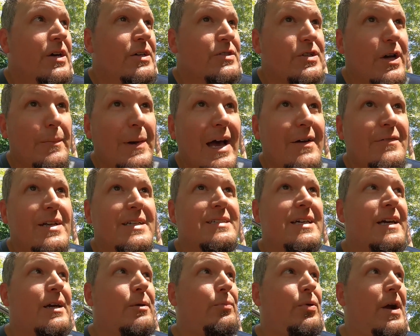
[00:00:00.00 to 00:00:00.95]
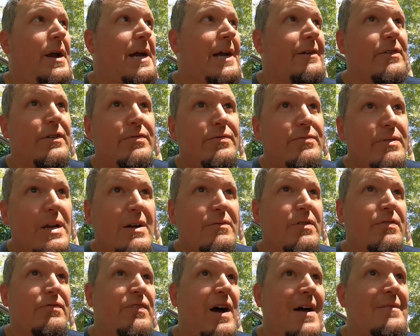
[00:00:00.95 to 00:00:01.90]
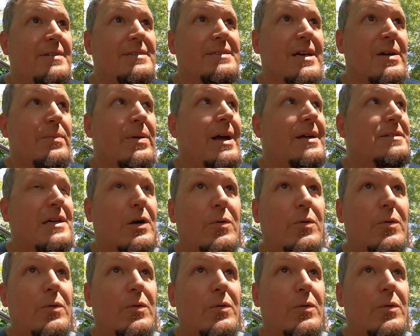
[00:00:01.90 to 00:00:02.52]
So I'm having to take a break every 5 to 10 minutes.